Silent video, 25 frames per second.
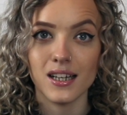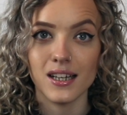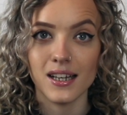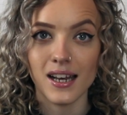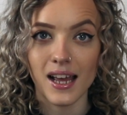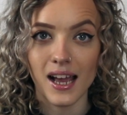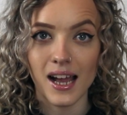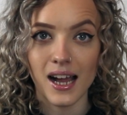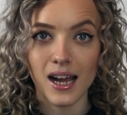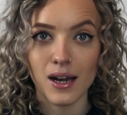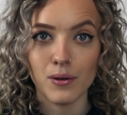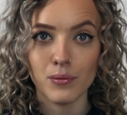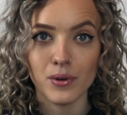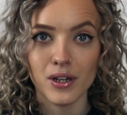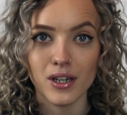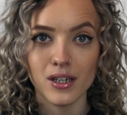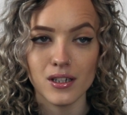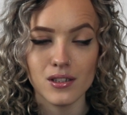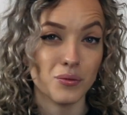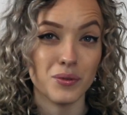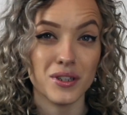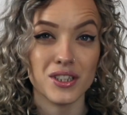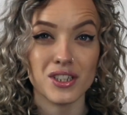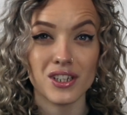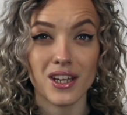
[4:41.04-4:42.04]
an
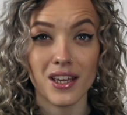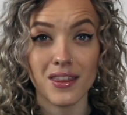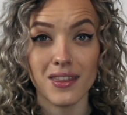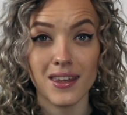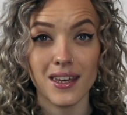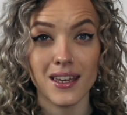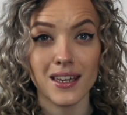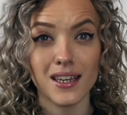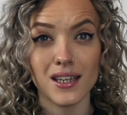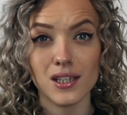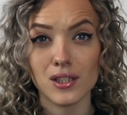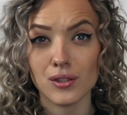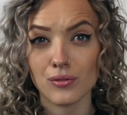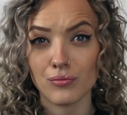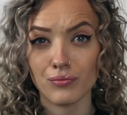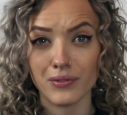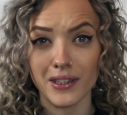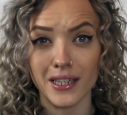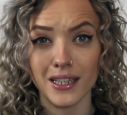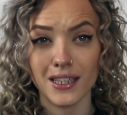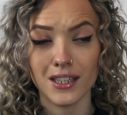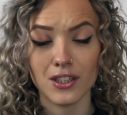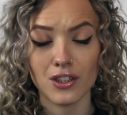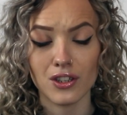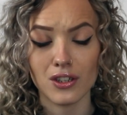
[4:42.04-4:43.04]
hour, which I think is
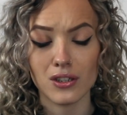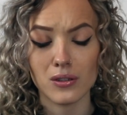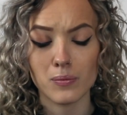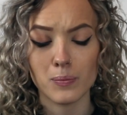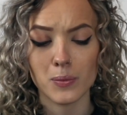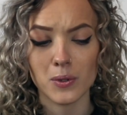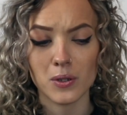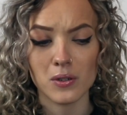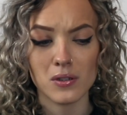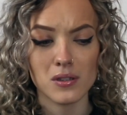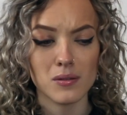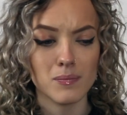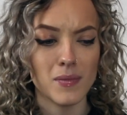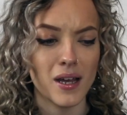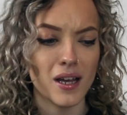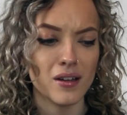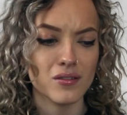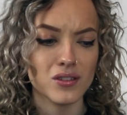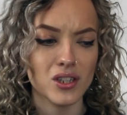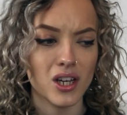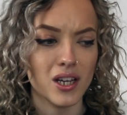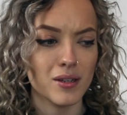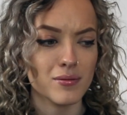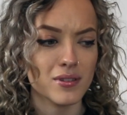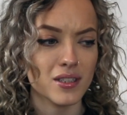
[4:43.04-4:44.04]
really good, because the
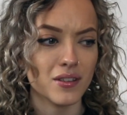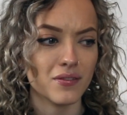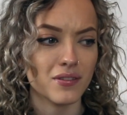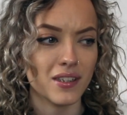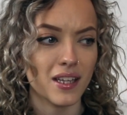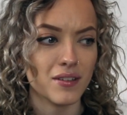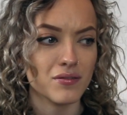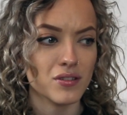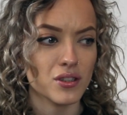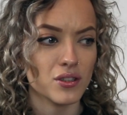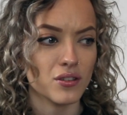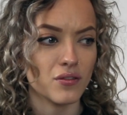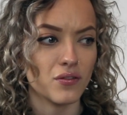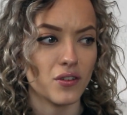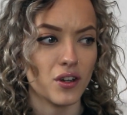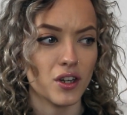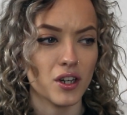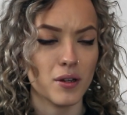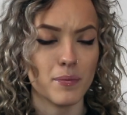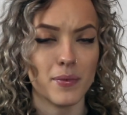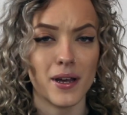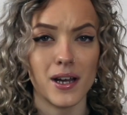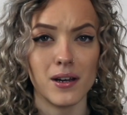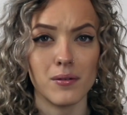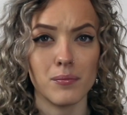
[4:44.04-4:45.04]
amount of times I've left stuff
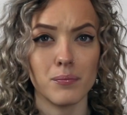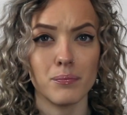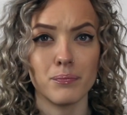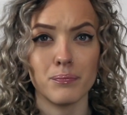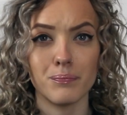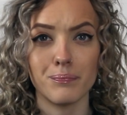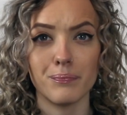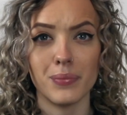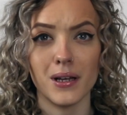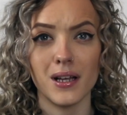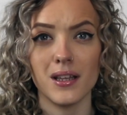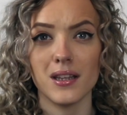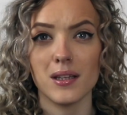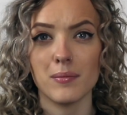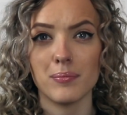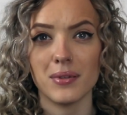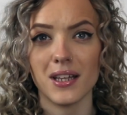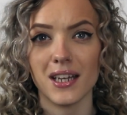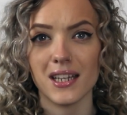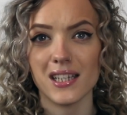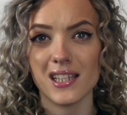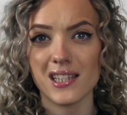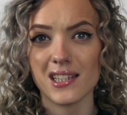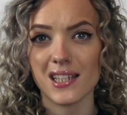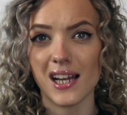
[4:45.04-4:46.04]
on about burn the
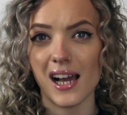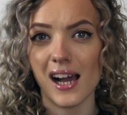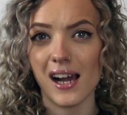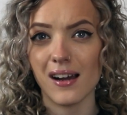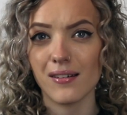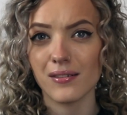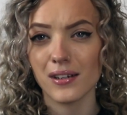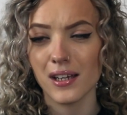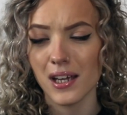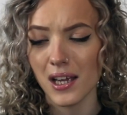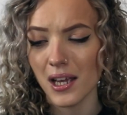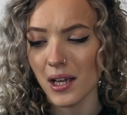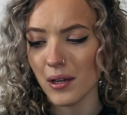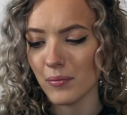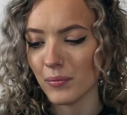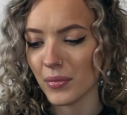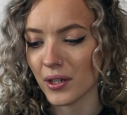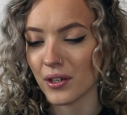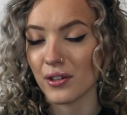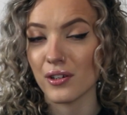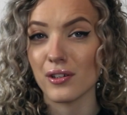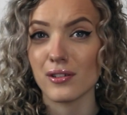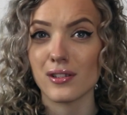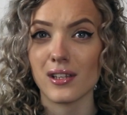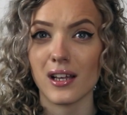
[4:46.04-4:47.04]
place down
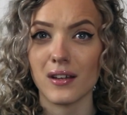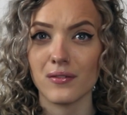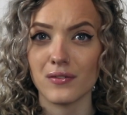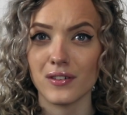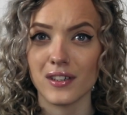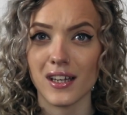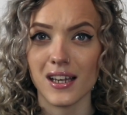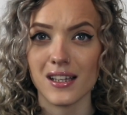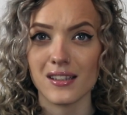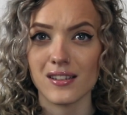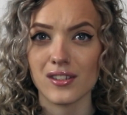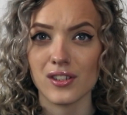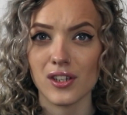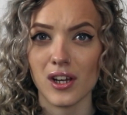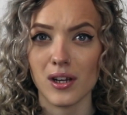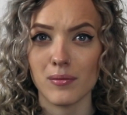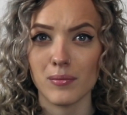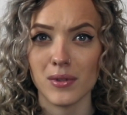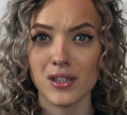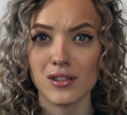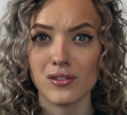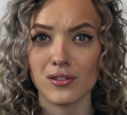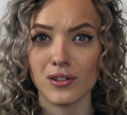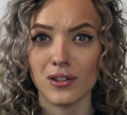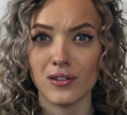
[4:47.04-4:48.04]
because I forget to turn
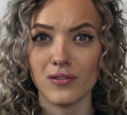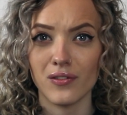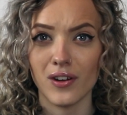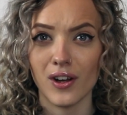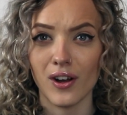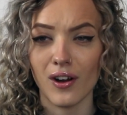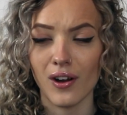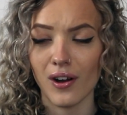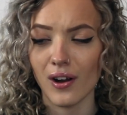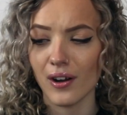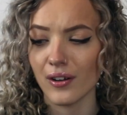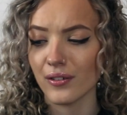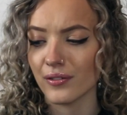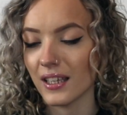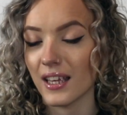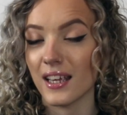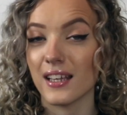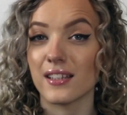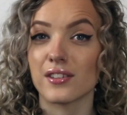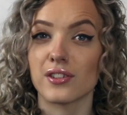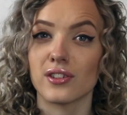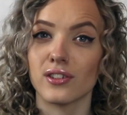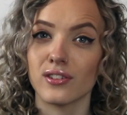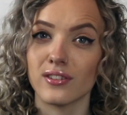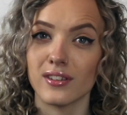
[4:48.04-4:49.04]
my stuff off.
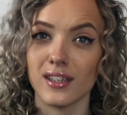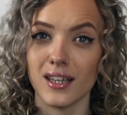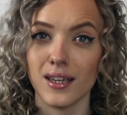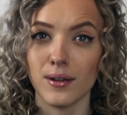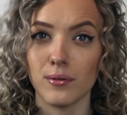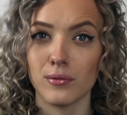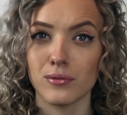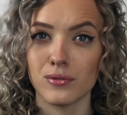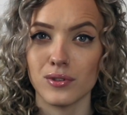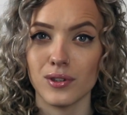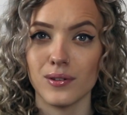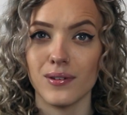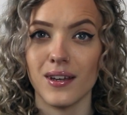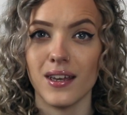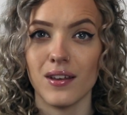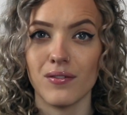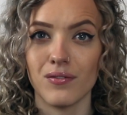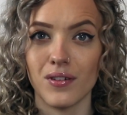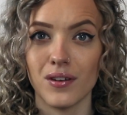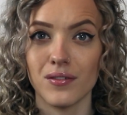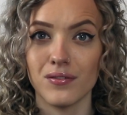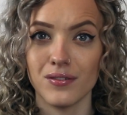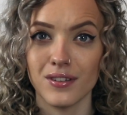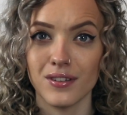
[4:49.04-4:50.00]
It's good that it will do it if I